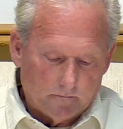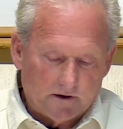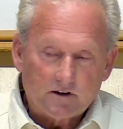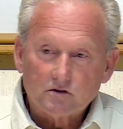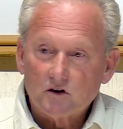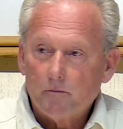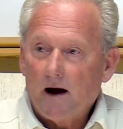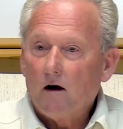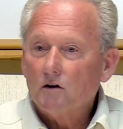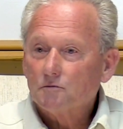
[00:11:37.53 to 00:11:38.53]
But there's a
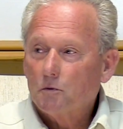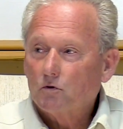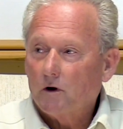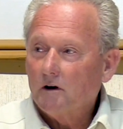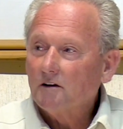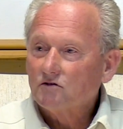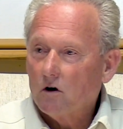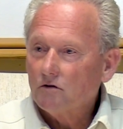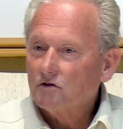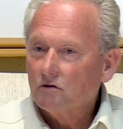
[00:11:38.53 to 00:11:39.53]
balance between us
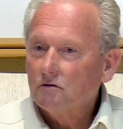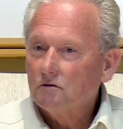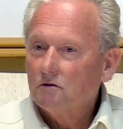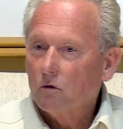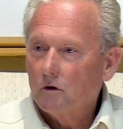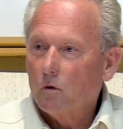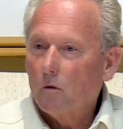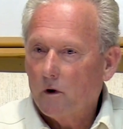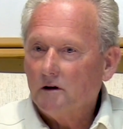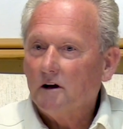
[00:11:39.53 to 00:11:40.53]
also doing
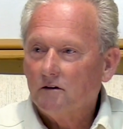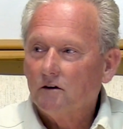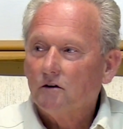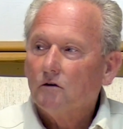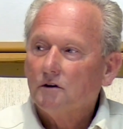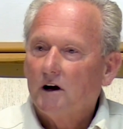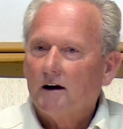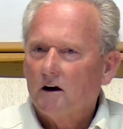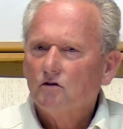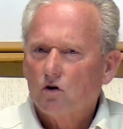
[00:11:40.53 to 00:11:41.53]
what we need to do and
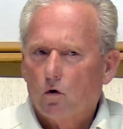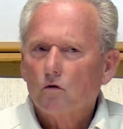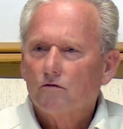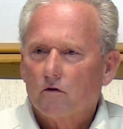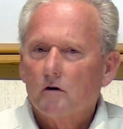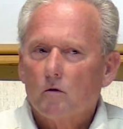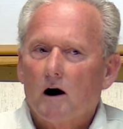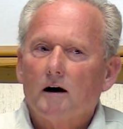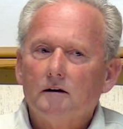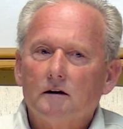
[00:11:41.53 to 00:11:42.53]
not a total free
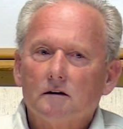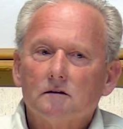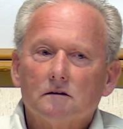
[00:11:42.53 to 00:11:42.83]
ride.